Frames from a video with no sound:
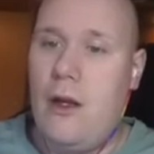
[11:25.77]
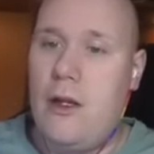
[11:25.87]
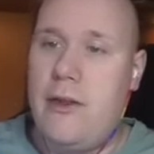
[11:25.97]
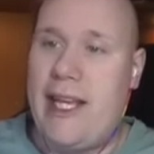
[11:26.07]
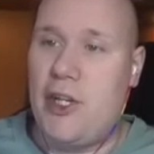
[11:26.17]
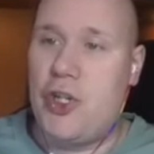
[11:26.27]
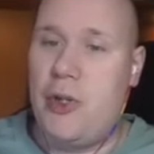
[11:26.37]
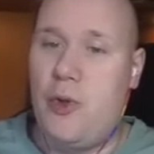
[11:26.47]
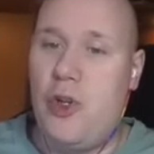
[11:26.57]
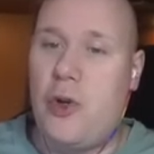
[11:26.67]
They can,
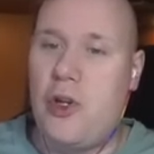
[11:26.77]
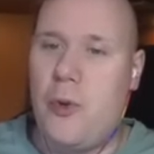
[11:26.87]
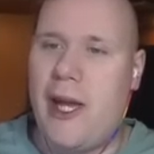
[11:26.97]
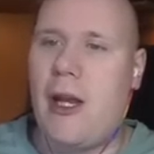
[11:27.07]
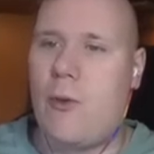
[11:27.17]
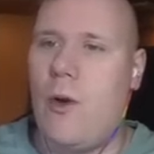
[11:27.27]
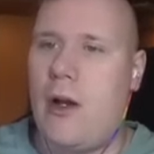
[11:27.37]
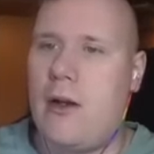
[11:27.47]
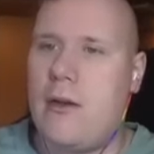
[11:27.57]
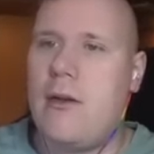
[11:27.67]
you, you can do a hit and
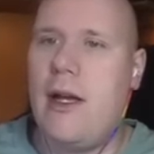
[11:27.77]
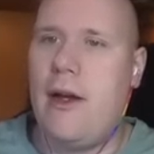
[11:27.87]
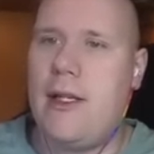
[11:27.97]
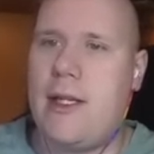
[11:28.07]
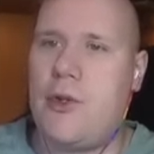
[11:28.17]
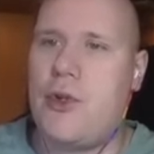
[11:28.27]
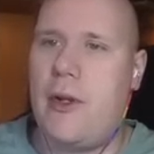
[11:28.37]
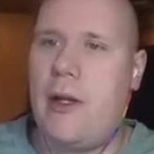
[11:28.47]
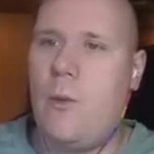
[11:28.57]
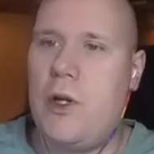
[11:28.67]
run uh,
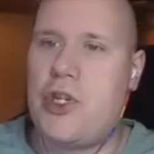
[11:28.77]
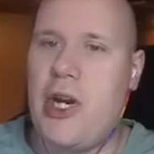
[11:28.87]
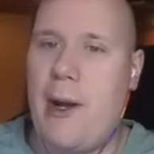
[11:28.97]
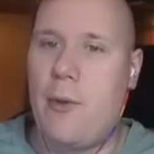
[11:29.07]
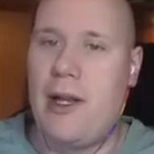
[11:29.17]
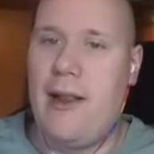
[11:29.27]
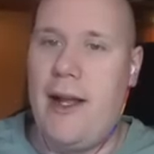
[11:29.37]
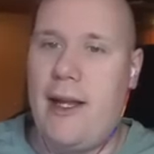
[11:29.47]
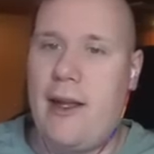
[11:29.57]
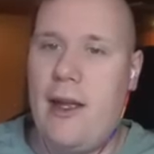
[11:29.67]
essentially, which I really
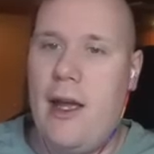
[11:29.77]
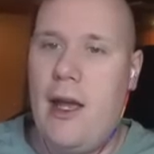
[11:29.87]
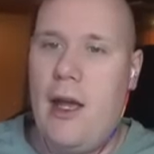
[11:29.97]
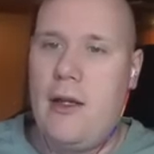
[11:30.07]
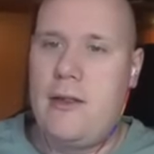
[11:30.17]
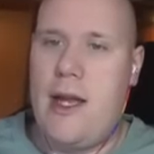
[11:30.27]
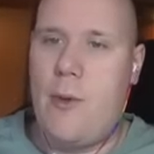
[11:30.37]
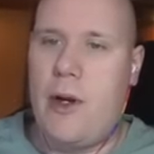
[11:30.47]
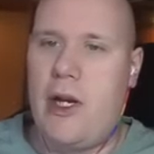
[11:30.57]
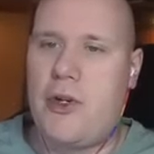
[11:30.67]
like. So
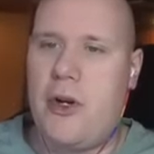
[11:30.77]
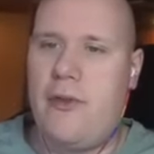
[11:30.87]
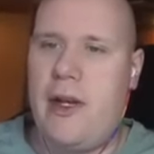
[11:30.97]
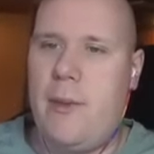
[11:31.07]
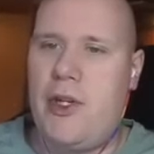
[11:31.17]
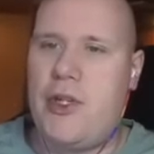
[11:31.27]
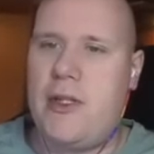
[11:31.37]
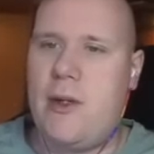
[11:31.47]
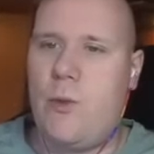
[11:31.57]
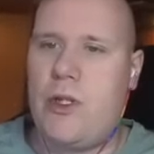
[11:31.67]
yeah, we're going to turn off
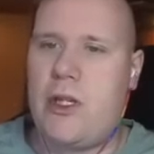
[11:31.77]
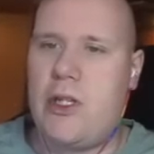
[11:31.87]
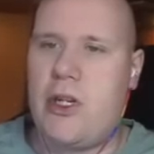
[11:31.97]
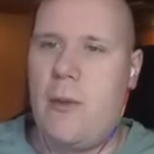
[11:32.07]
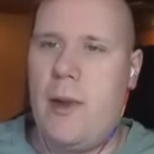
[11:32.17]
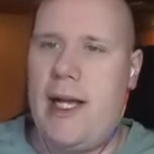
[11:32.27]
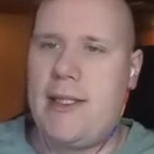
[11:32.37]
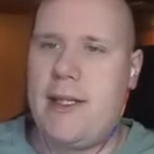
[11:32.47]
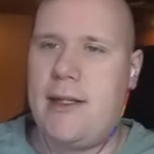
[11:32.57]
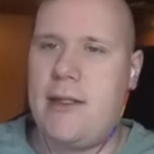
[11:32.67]
animations, and we're just going to start
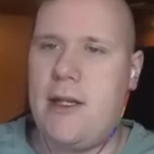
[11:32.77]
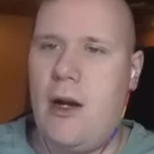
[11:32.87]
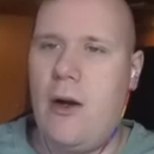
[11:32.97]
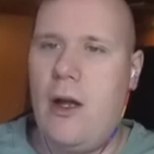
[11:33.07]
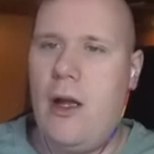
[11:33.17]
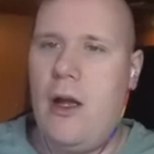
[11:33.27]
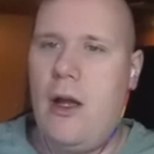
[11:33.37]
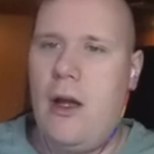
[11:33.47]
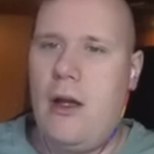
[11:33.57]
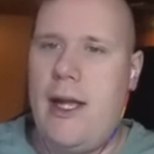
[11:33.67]
blasting. So
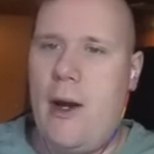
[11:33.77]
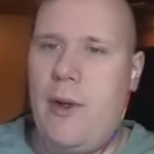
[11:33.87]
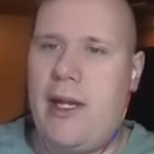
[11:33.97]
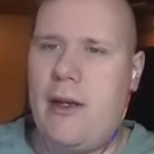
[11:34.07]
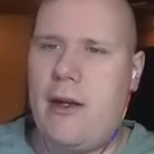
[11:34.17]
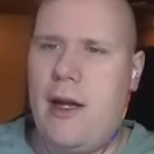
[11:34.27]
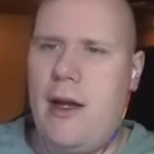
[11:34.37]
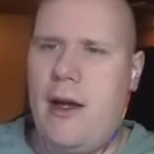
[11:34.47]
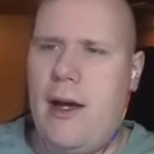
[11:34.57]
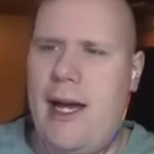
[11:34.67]
yeah, we can,
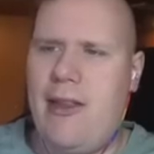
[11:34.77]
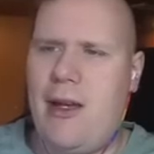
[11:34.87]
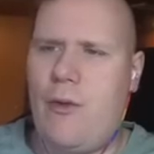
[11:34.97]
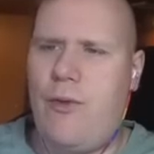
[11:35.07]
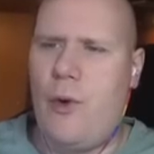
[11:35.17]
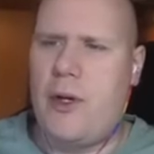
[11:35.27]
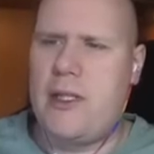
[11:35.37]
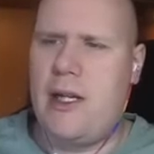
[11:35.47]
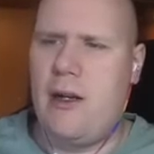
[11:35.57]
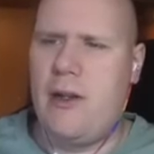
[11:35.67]
uh, I think
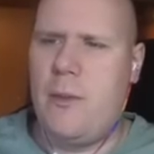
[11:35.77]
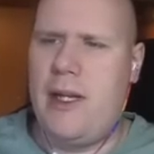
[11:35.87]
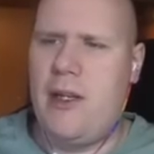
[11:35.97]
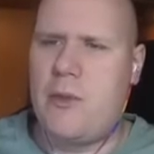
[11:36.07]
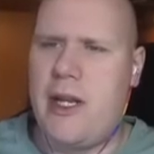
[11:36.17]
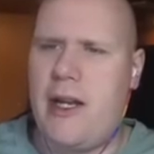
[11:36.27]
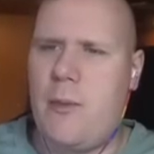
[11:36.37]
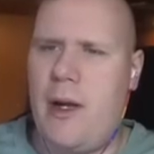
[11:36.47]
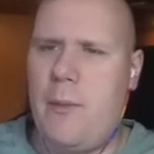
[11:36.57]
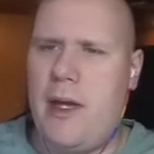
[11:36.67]
focusing on the medium
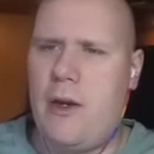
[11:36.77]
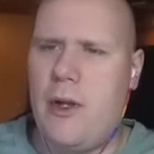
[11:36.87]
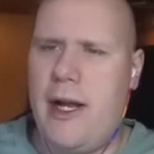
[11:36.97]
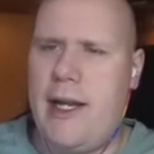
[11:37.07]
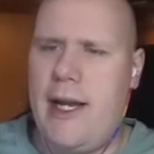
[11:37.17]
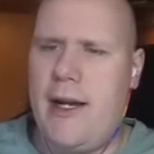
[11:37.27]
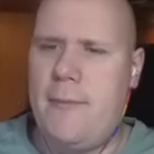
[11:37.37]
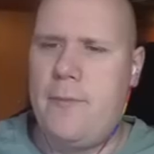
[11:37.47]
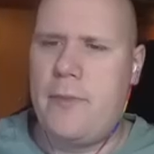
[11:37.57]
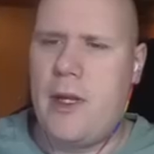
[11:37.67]
tank might be a good idea.
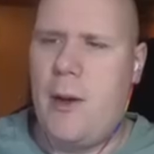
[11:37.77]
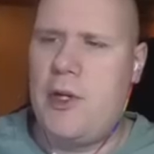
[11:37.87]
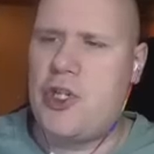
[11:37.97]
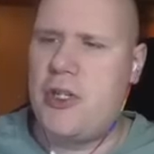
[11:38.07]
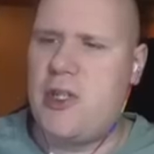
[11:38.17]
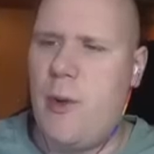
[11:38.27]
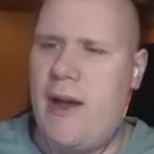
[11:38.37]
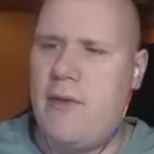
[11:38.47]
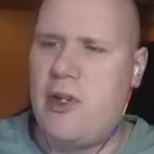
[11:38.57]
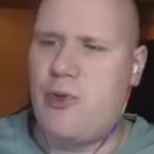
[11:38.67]
How many shots do we
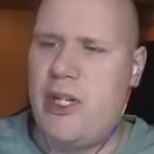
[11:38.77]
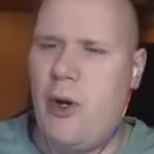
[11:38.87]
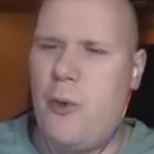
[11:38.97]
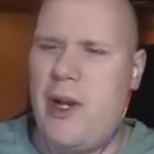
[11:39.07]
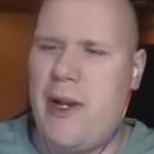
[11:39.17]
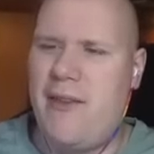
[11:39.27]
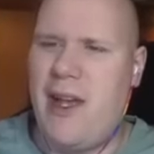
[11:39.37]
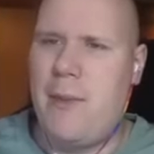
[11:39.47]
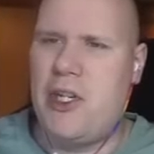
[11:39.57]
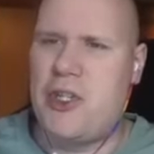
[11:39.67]
have? The tree, oh, we don't have
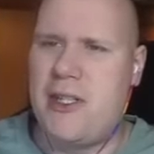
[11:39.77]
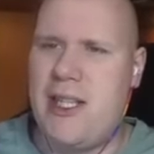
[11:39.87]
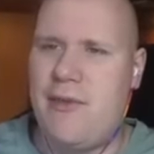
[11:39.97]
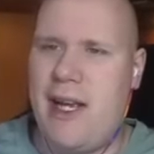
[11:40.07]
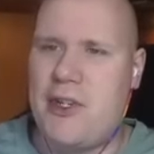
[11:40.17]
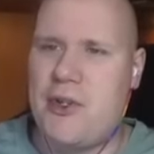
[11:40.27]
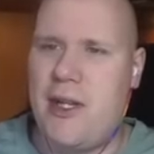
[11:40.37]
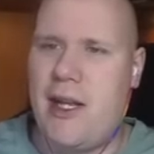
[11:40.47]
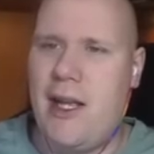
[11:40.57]
that many shots left, actually.